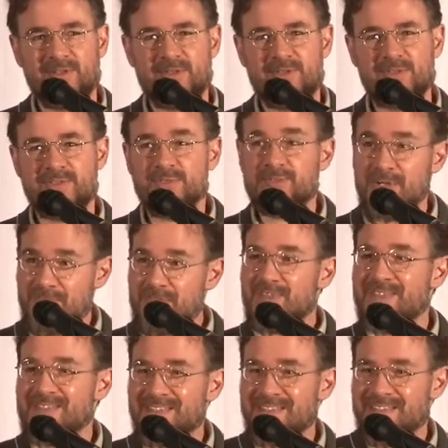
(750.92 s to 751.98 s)
There's a
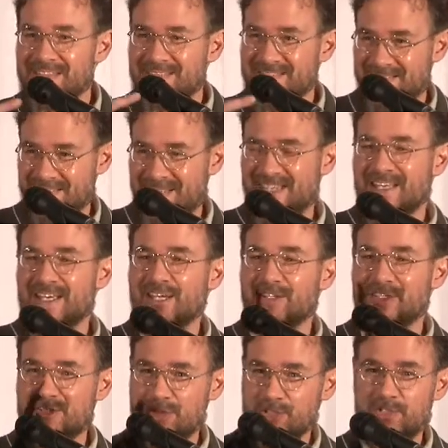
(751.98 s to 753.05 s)
reference to these,
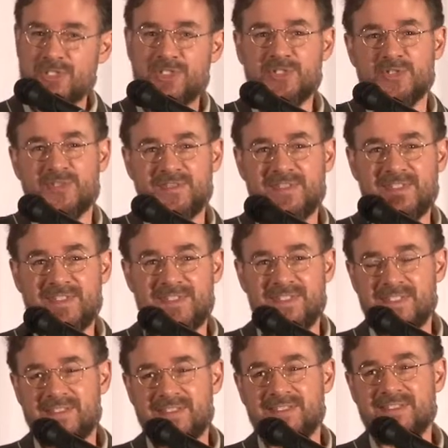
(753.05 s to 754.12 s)
these creatures, these,
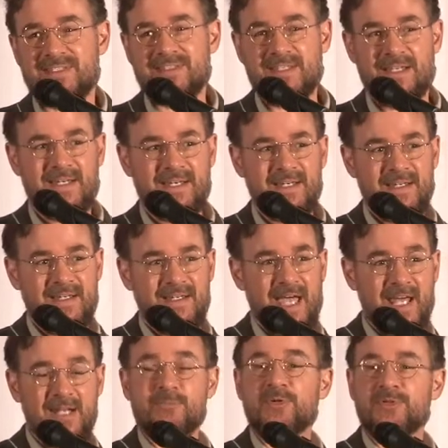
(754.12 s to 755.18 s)
these, these uh,
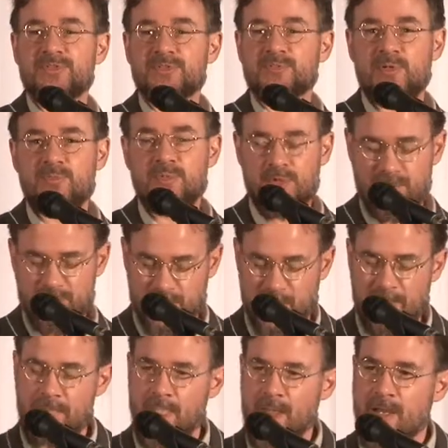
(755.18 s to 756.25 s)
animals as being beautiful.
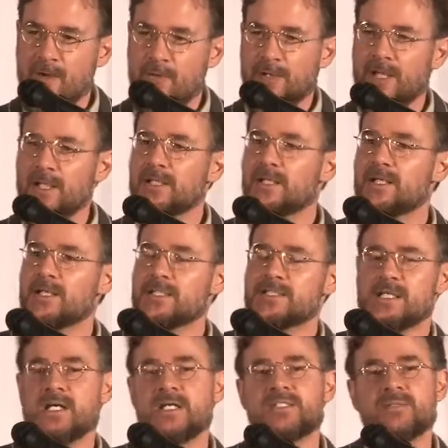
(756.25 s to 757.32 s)
When Allah
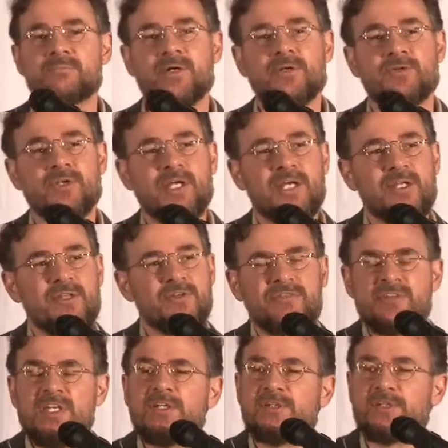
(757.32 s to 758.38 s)
talks about the
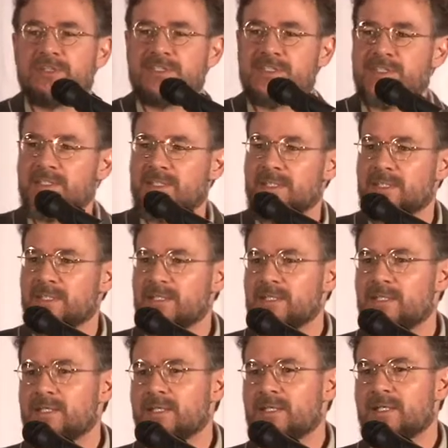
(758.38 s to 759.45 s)
fields,
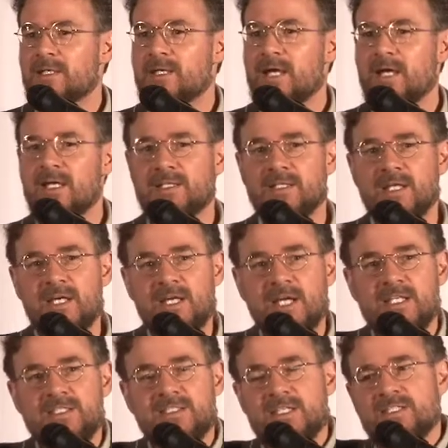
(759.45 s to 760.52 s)
and,
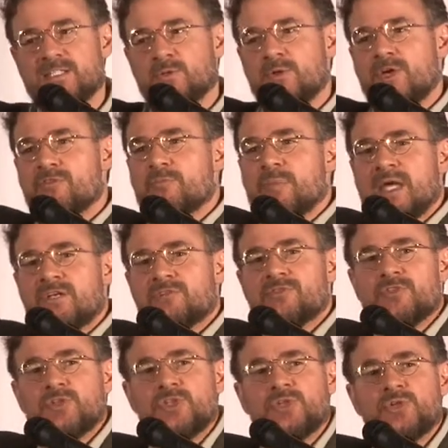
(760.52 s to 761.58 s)
and says that we have made
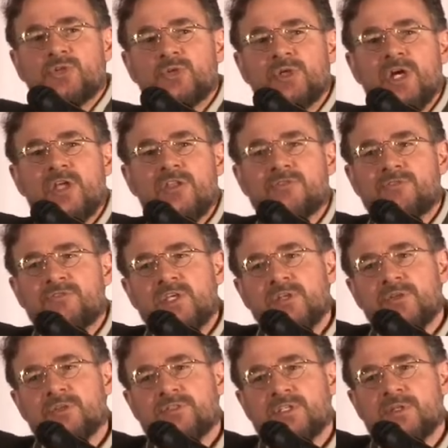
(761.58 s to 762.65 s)
for you the
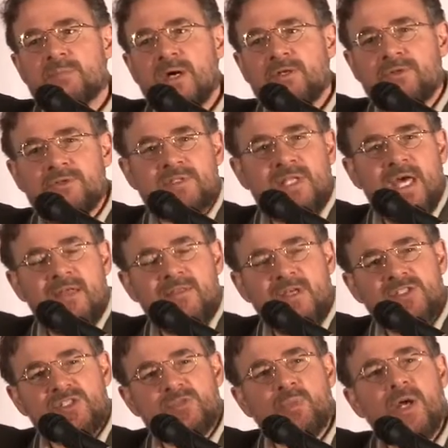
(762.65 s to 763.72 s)
fields and the meadows, and, and they
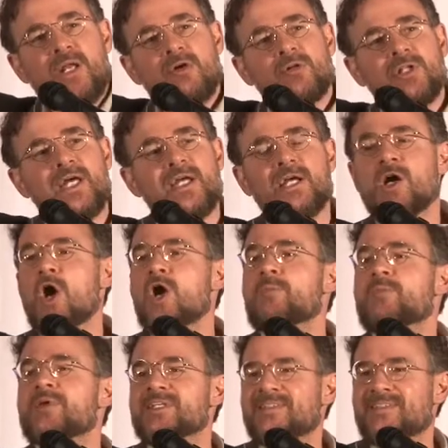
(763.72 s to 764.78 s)
spread out like
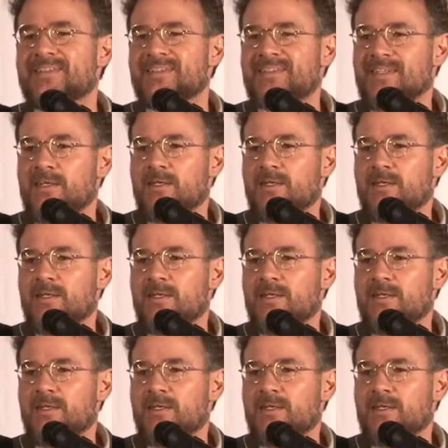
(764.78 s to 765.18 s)
carpets.